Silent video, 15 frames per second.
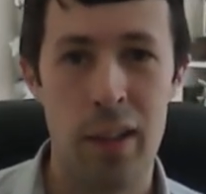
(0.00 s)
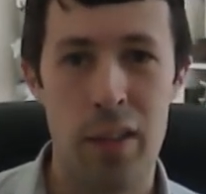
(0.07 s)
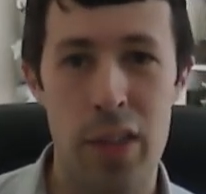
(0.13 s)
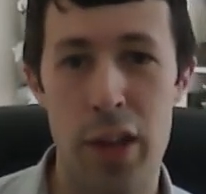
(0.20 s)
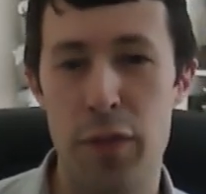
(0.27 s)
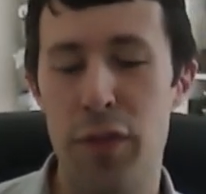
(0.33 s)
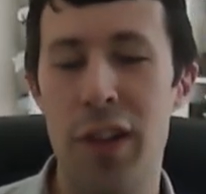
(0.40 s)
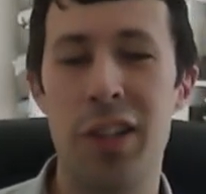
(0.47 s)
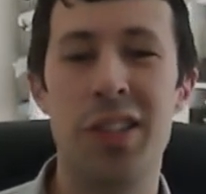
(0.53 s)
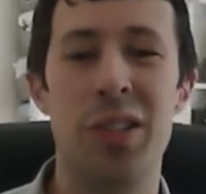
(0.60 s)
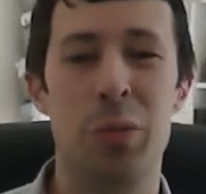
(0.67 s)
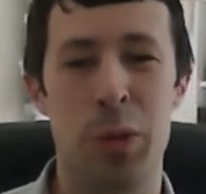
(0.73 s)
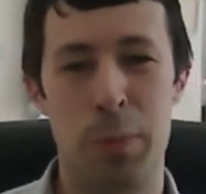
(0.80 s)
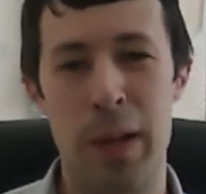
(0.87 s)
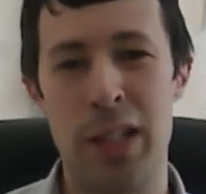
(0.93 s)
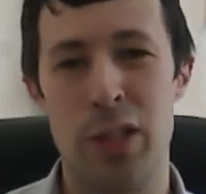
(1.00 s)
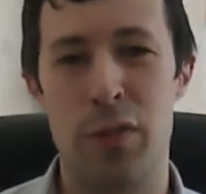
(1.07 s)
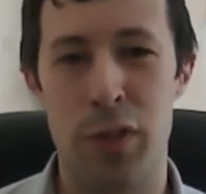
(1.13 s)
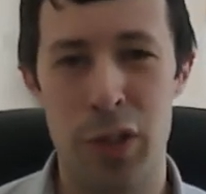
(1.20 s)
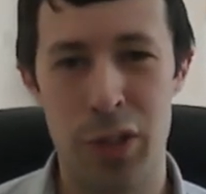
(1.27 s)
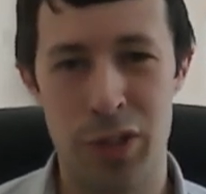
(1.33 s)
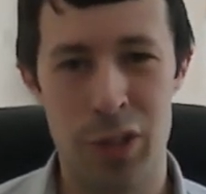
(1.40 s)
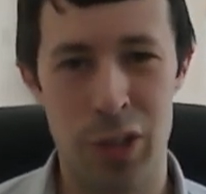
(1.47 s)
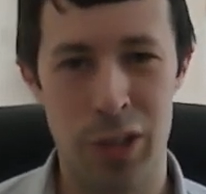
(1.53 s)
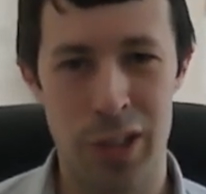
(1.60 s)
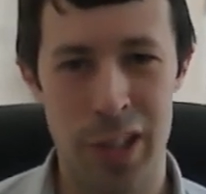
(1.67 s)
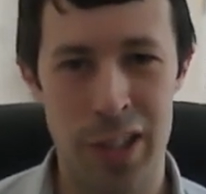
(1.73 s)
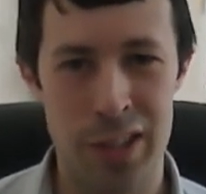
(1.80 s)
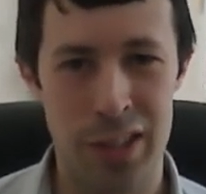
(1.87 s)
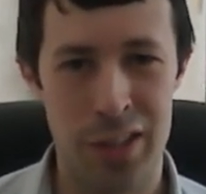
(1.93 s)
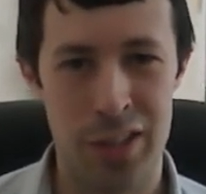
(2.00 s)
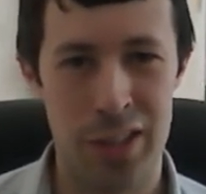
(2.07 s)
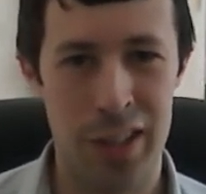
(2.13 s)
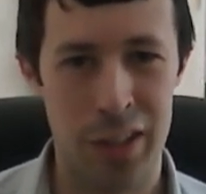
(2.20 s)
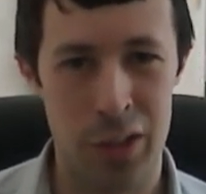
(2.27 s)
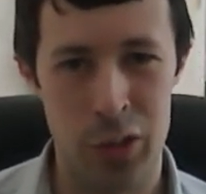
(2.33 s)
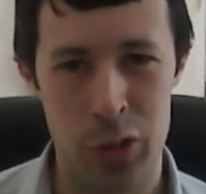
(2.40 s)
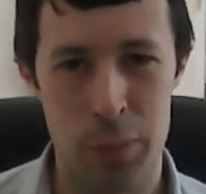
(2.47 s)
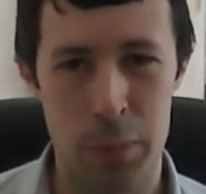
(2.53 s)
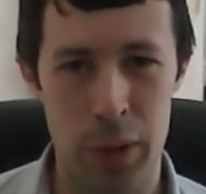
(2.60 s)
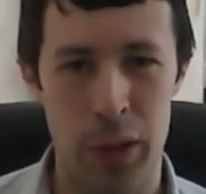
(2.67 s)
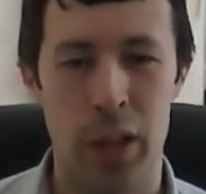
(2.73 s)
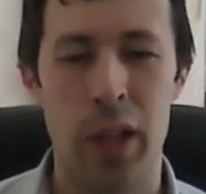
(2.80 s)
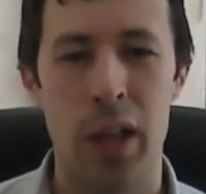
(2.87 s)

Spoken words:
They felt it was better for consolidating skills, but